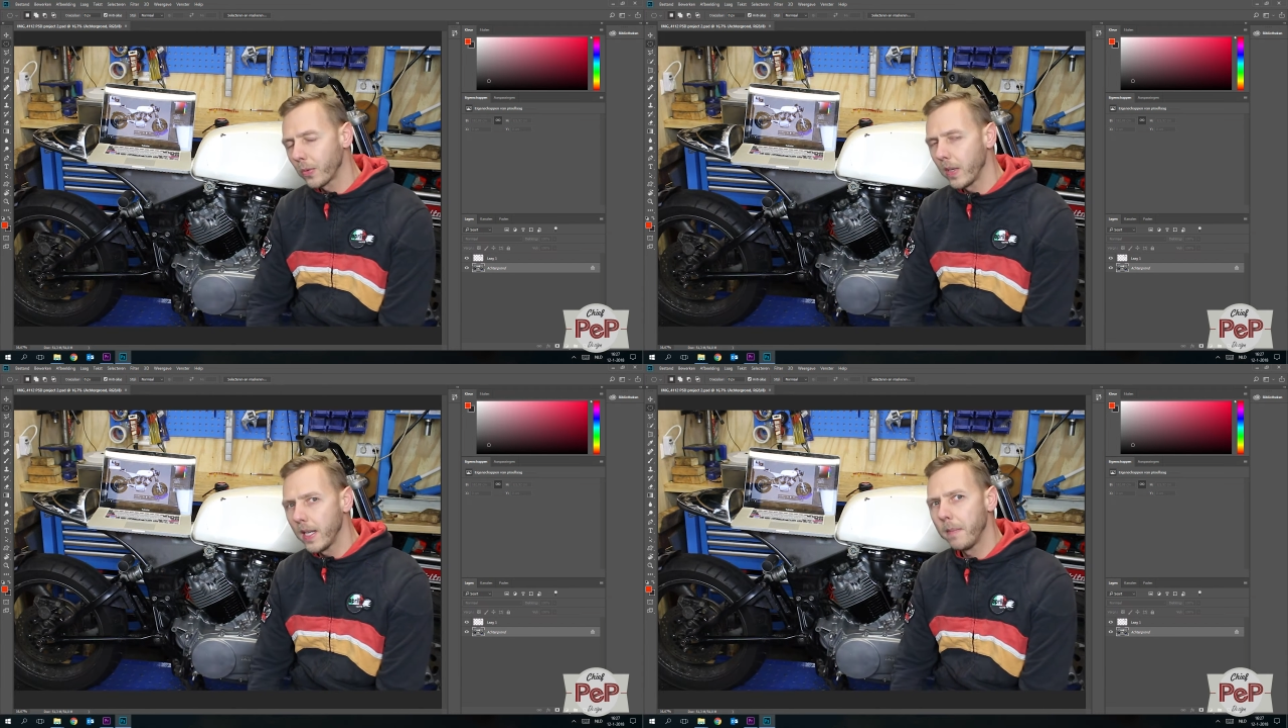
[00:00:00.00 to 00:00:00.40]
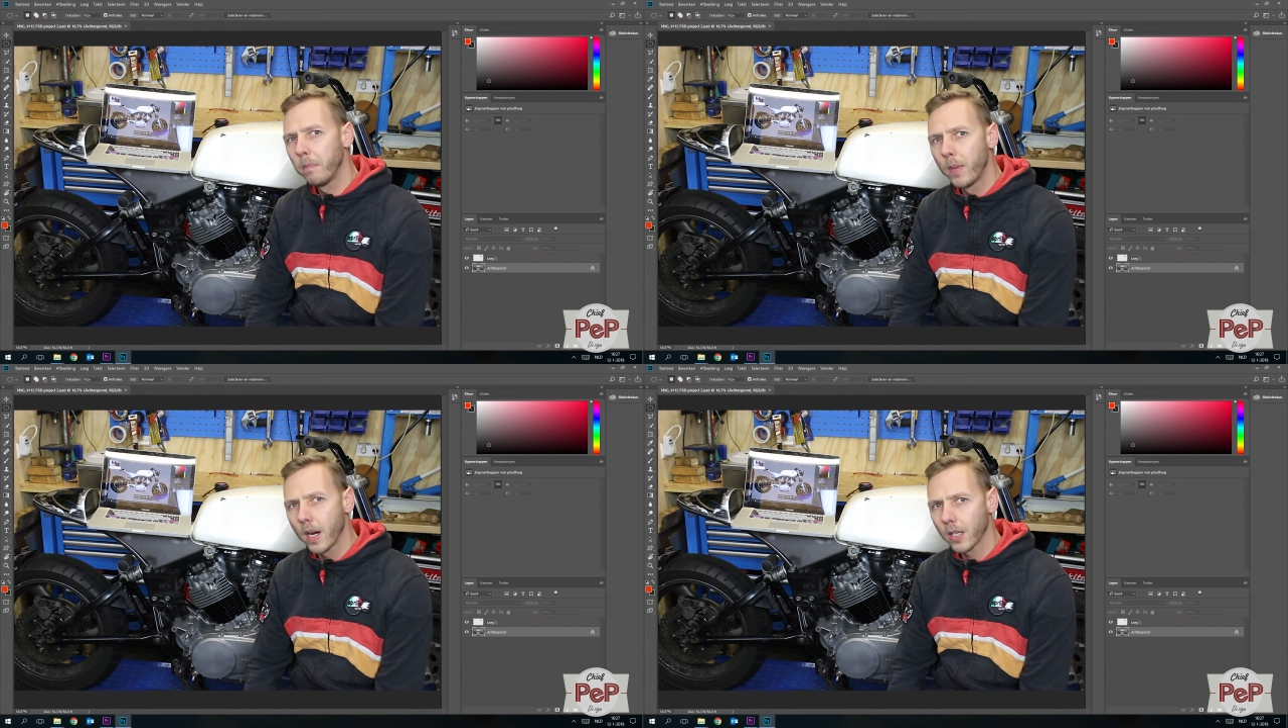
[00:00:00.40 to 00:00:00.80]
really
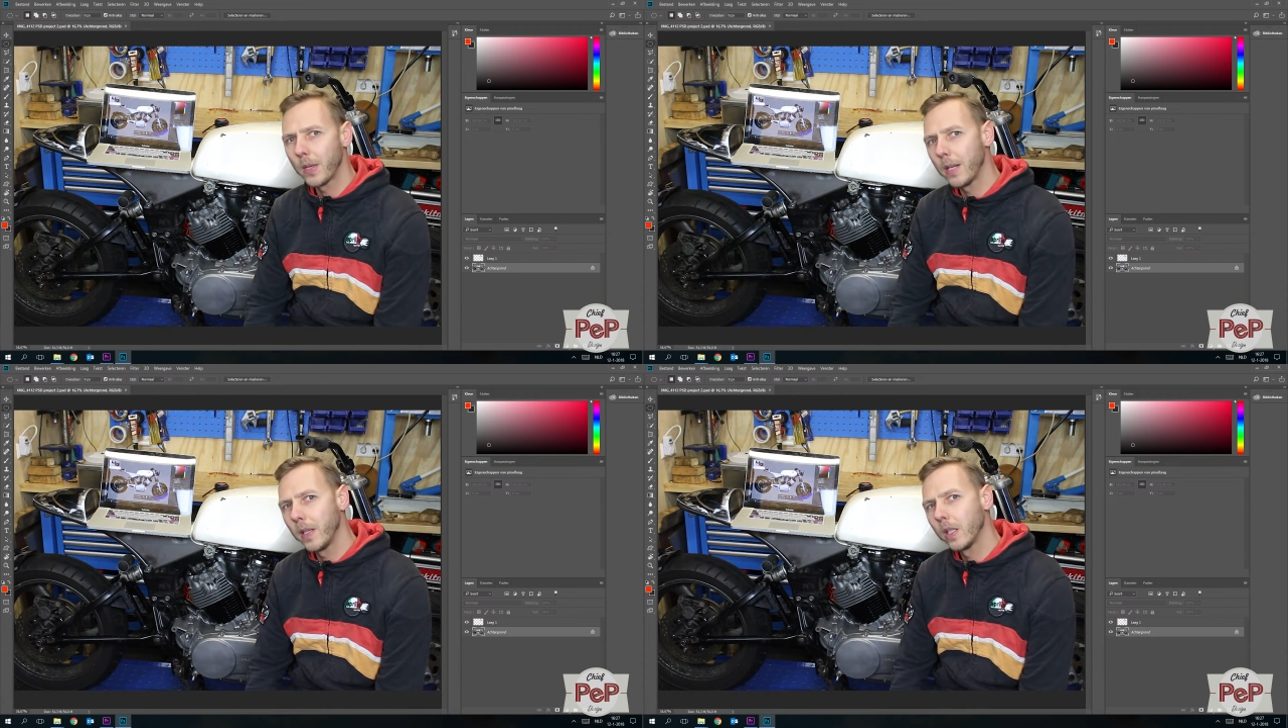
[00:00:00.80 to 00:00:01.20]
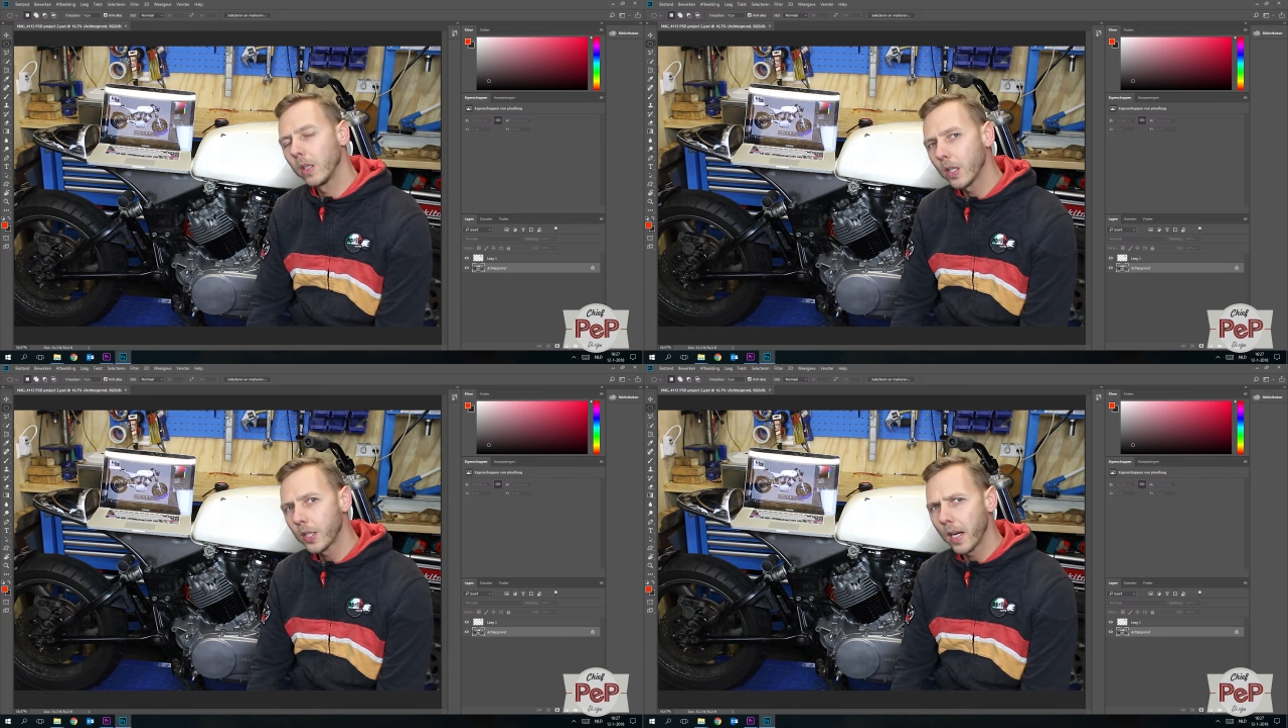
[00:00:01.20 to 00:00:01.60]
bugged me,
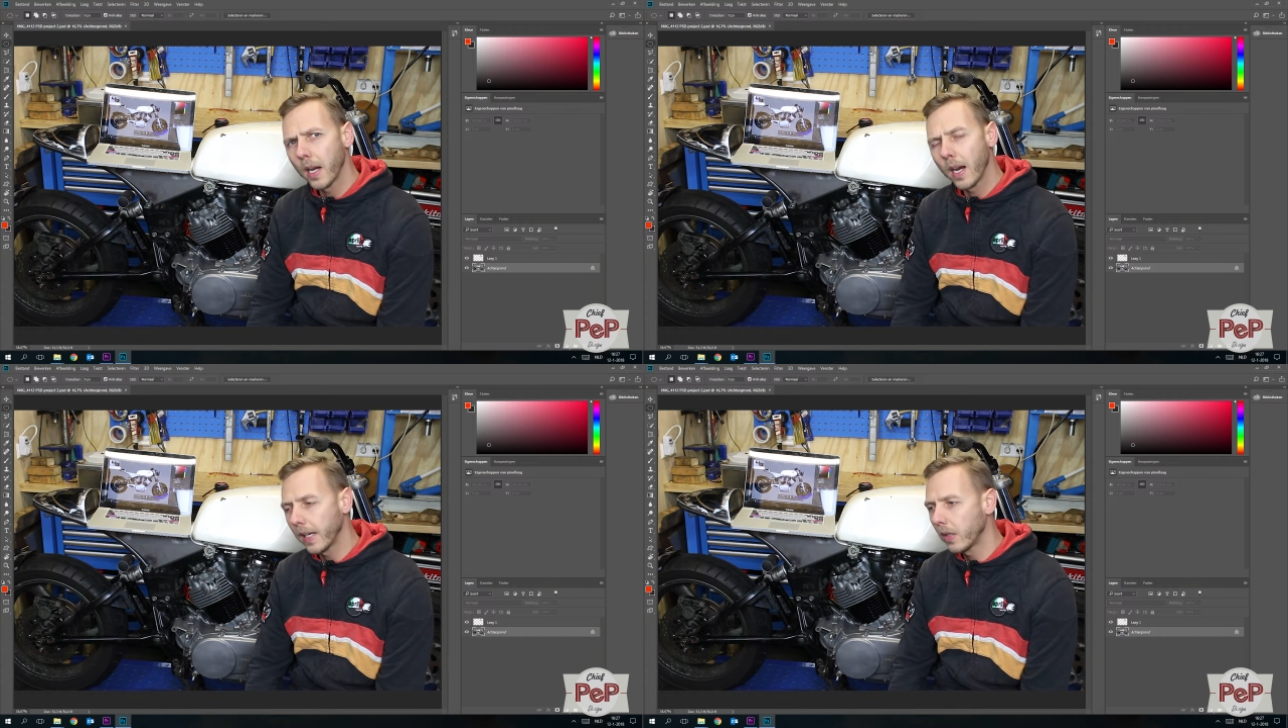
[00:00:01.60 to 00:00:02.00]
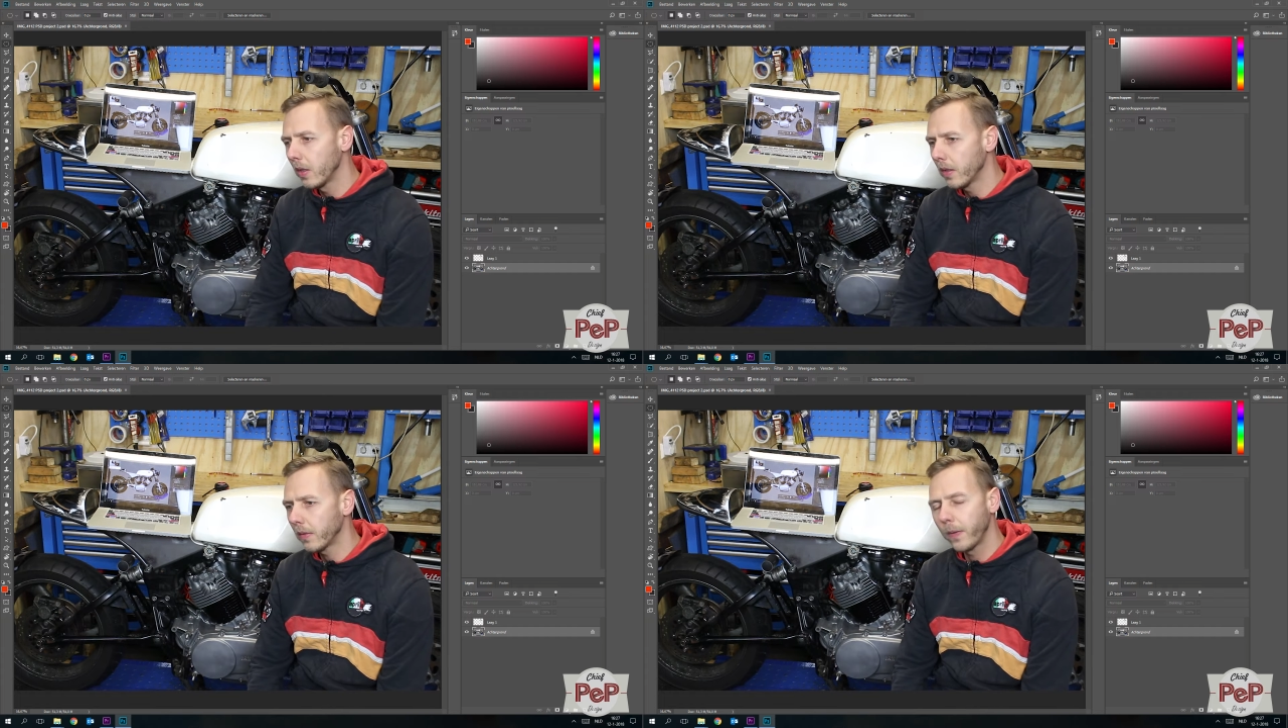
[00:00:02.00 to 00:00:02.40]
because I couldn't